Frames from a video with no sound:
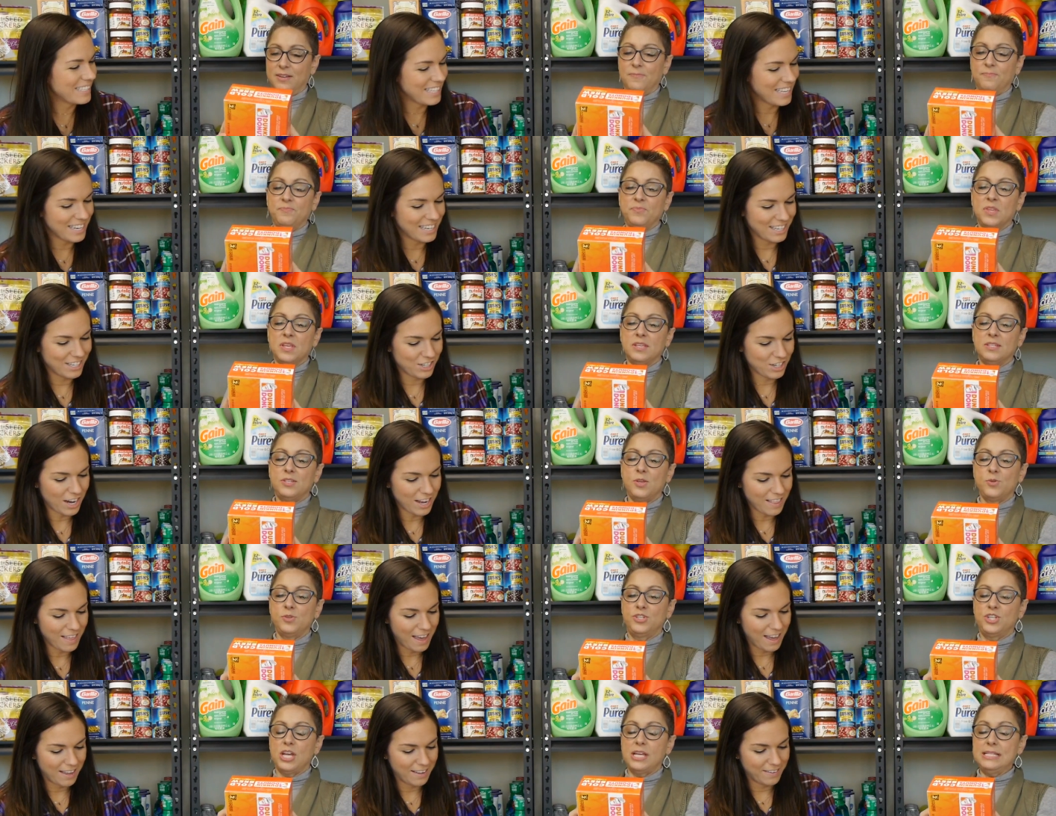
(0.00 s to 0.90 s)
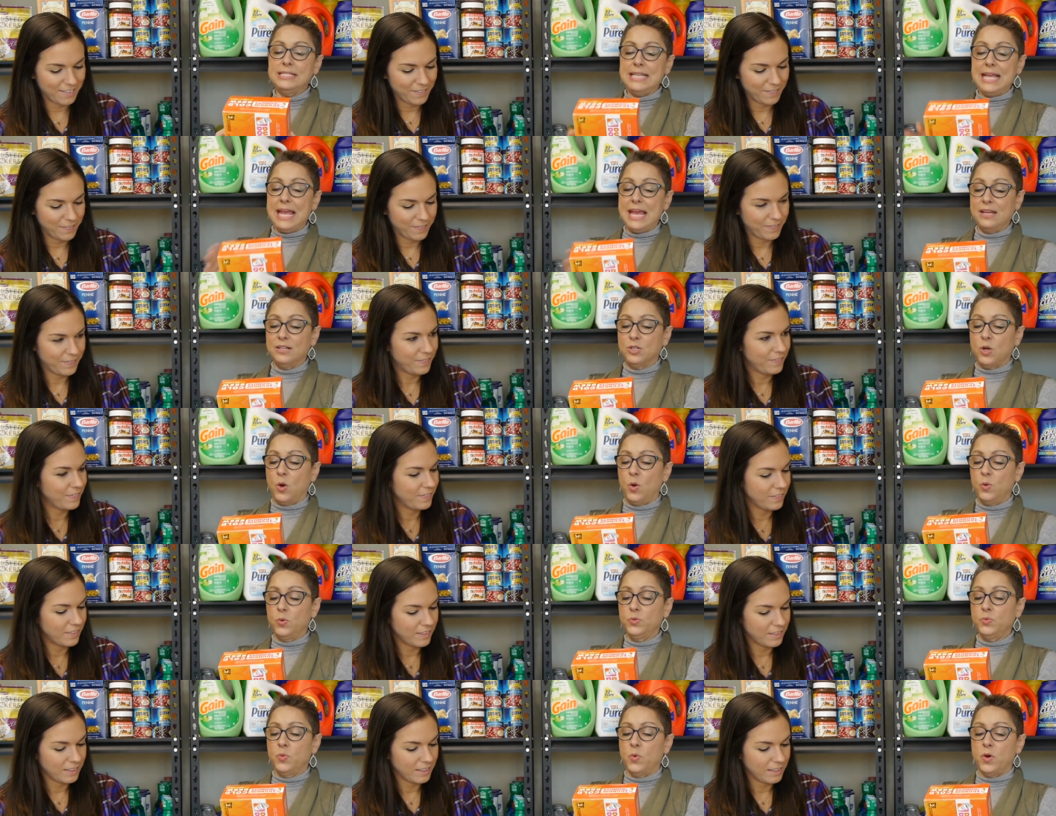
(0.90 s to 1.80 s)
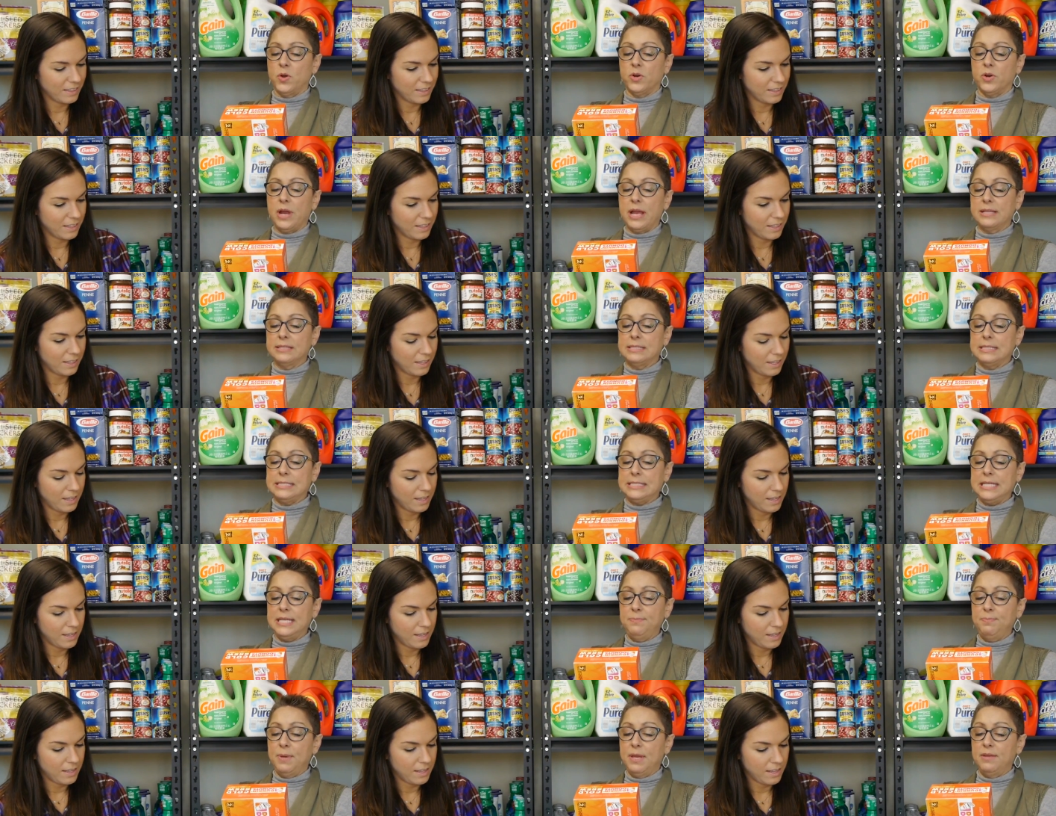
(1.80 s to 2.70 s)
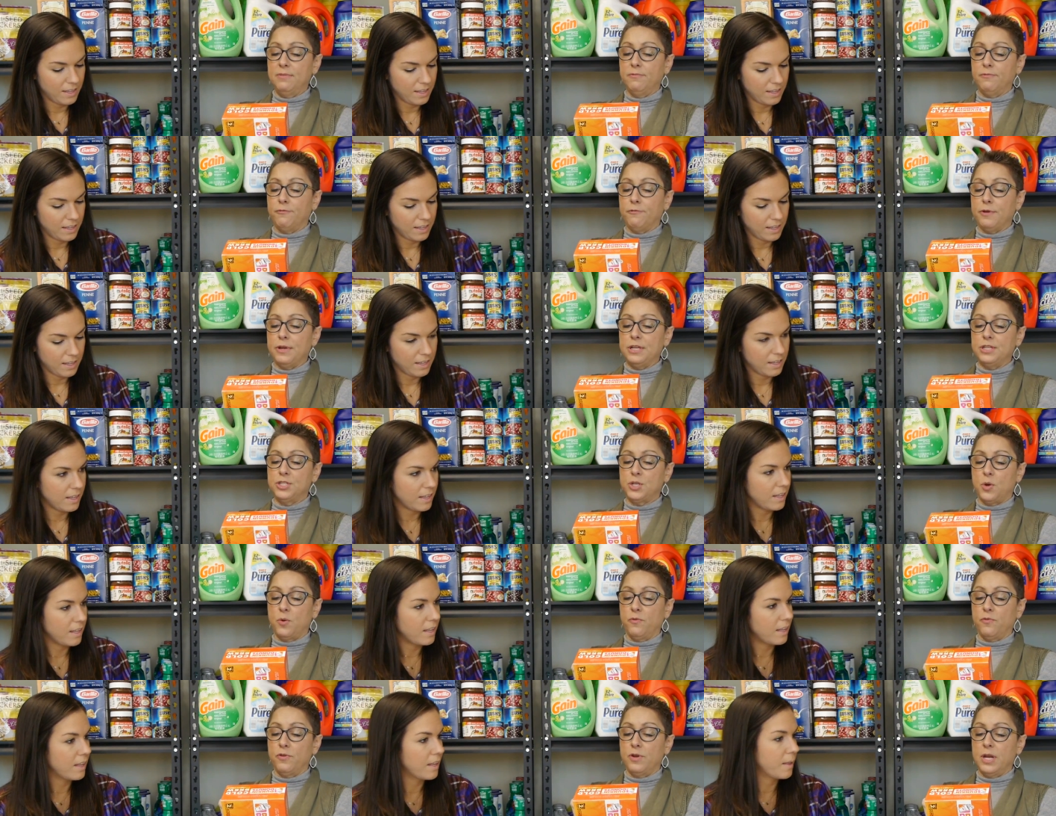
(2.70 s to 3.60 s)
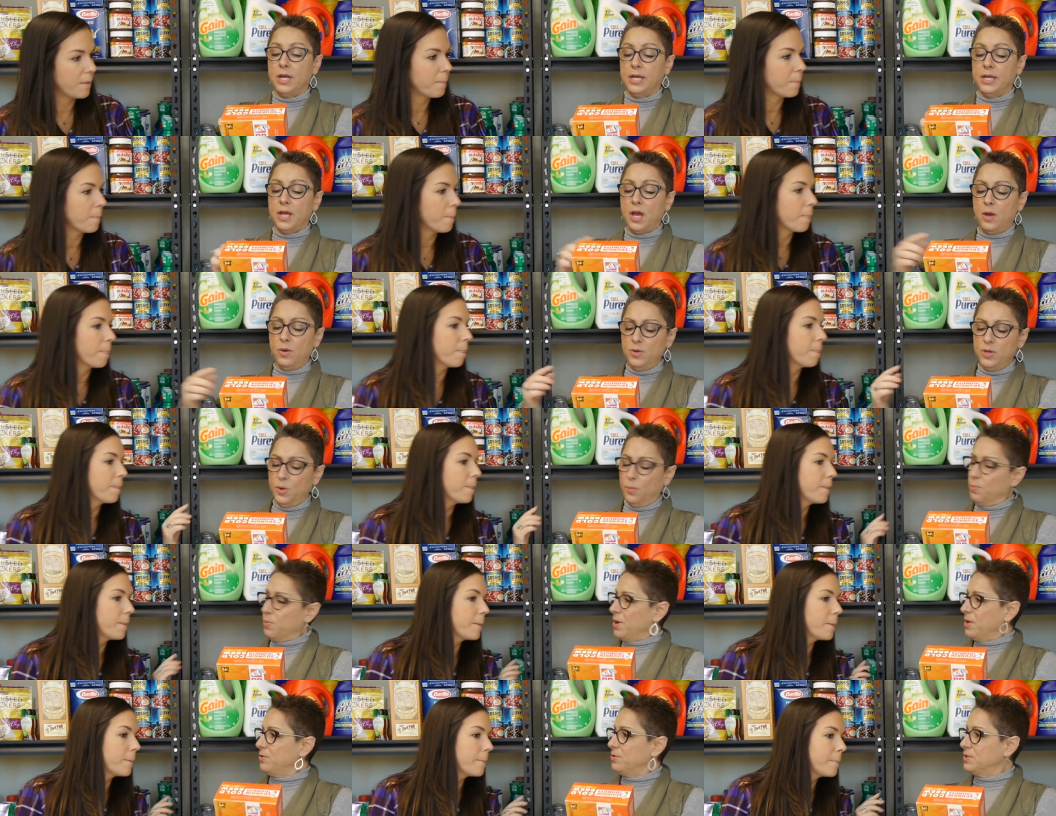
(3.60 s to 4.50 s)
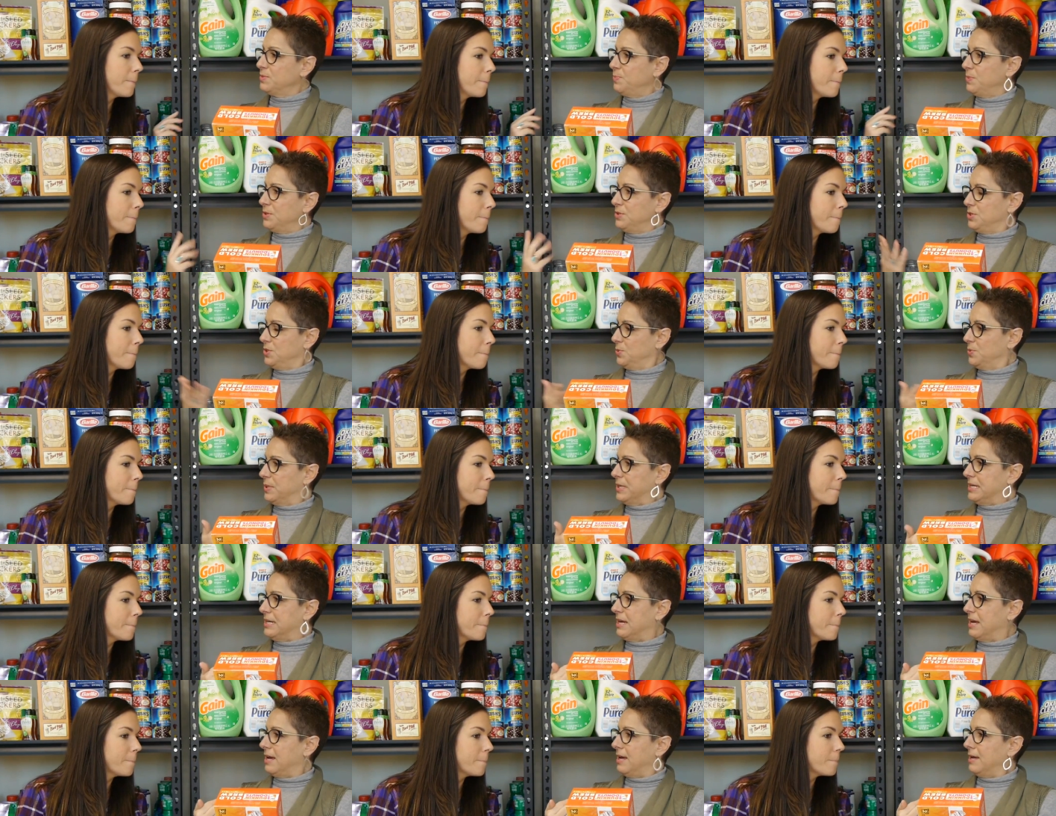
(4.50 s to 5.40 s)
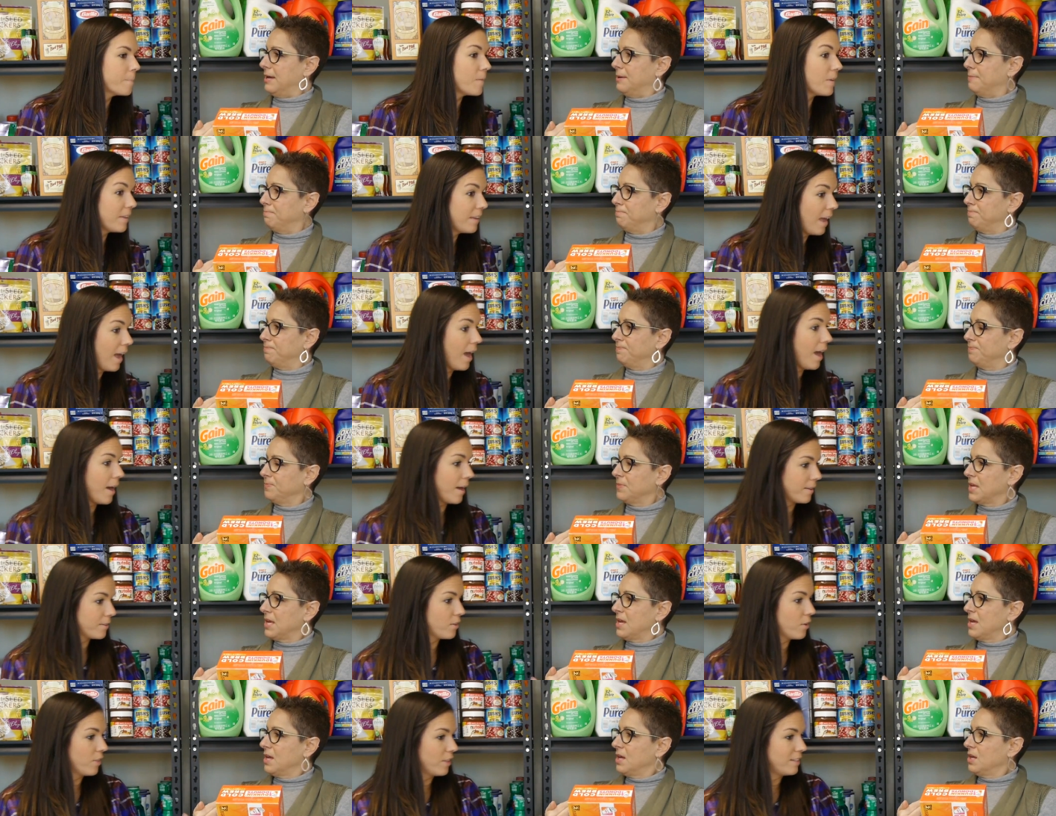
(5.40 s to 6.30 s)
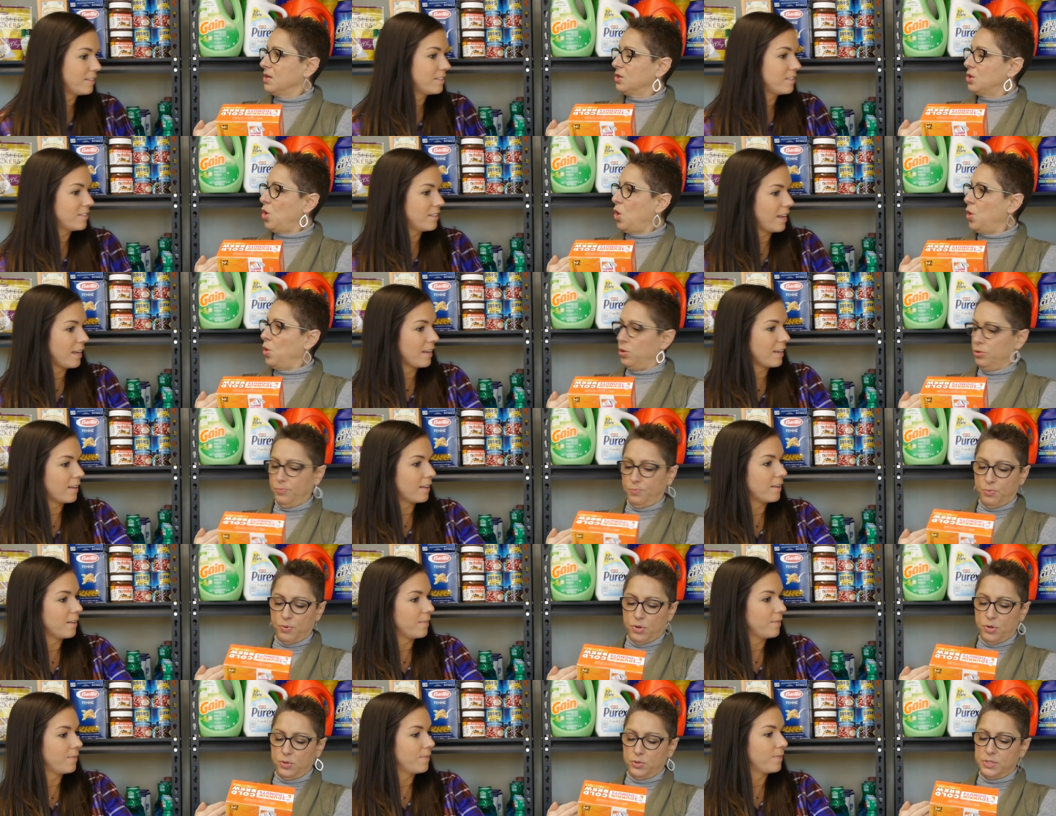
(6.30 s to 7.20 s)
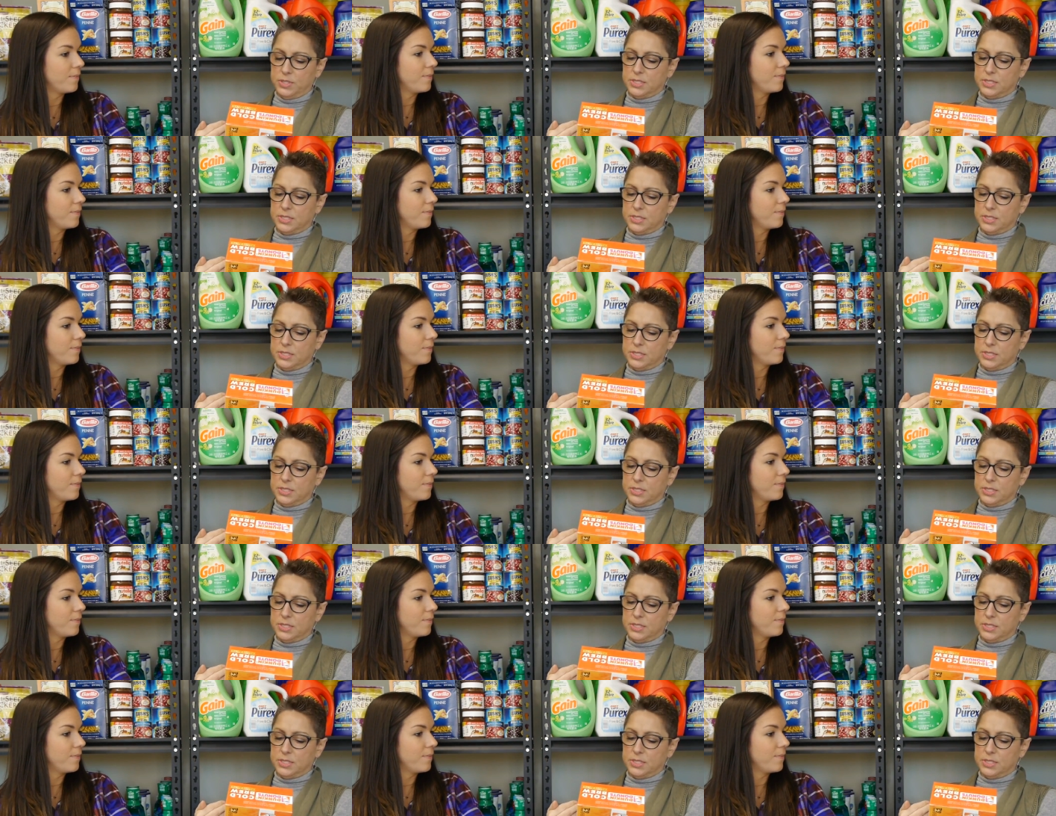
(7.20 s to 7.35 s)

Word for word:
Speaker 1: excited to try that. So just add cold water and steep in fridge overnight. Oh, your brother's been doing yeah, so this is cold brew